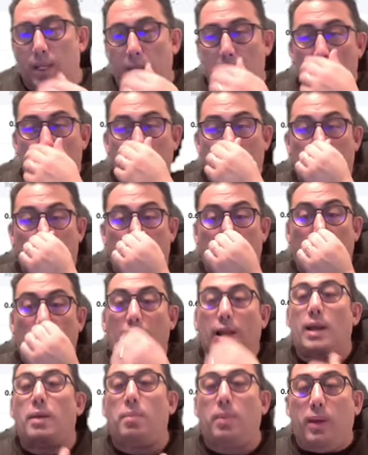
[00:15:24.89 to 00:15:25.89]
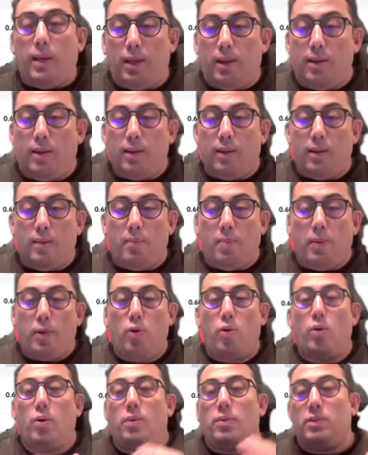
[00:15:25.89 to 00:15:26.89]
But if you like me,
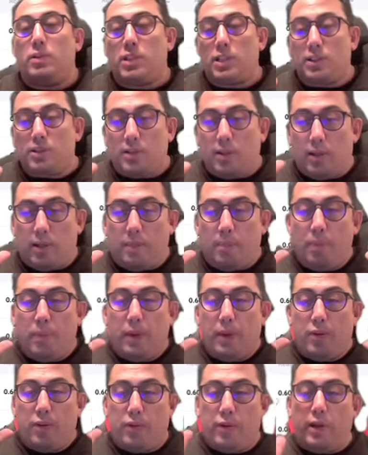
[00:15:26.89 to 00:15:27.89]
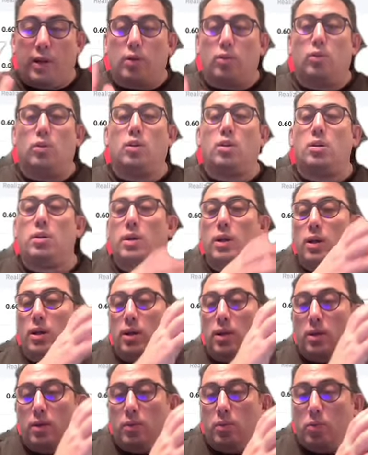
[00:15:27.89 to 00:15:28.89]
you just a regular
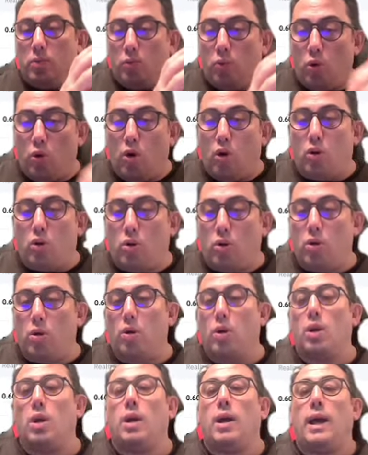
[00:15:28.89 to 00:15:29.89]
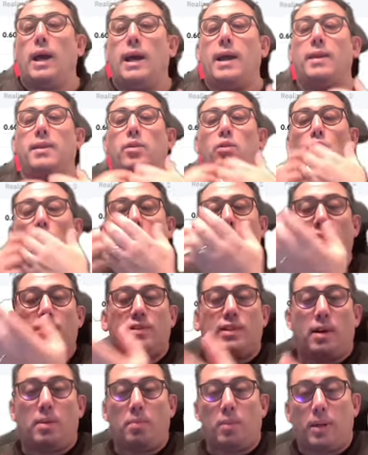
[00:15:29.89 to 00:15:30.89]
uh, work and you have
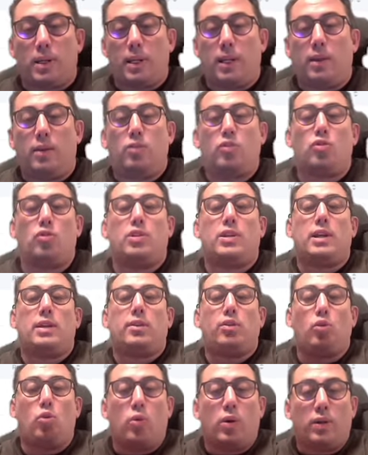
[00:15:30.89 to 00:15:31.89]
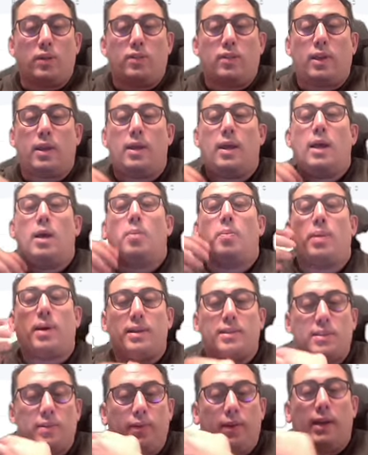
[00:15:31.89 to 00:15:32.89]
some money to that you want a
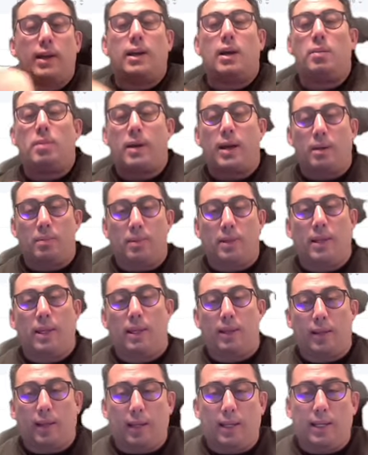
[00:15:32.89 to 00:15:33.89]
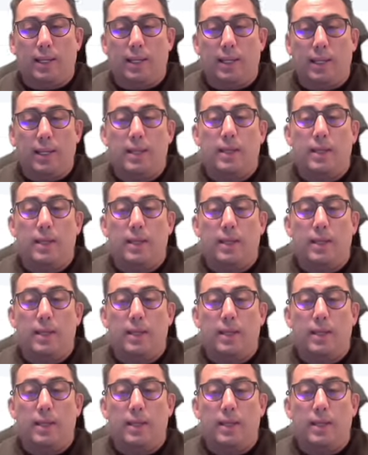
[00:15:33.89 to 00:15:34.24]
passive income come daily,